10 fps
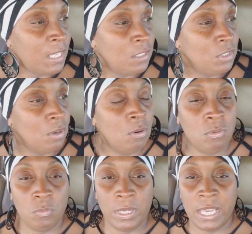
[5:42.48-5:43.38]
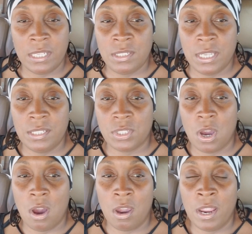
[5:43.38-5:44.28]
So we get into his
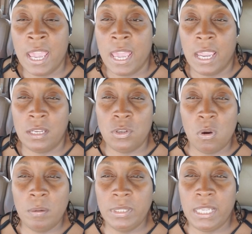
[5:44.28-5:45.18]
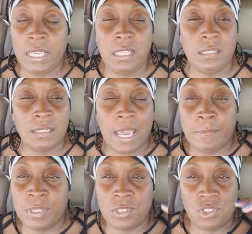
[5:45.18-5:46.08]
car, and normally he's like
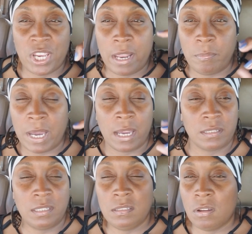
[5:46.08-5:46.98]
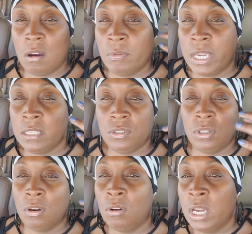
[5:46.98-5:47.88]
Mr. Chatterbox. He's always, you
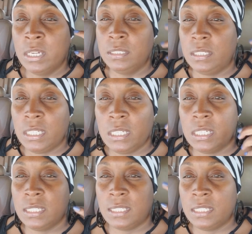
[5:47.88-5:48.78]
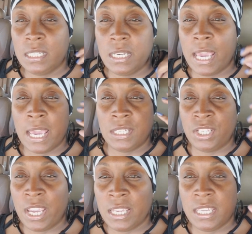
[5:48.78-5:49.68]
know, D this and D that and
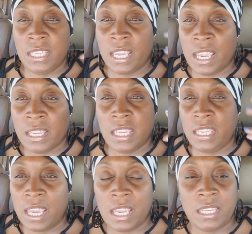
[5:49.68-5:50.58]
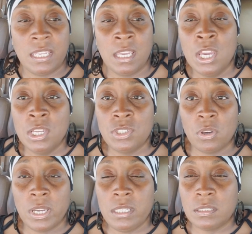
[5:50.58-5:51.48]
Yankee, Yankee, Yankee. So
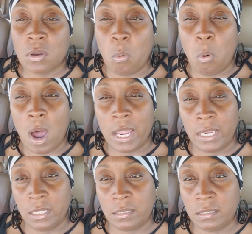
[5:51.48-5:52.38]
he's quiet.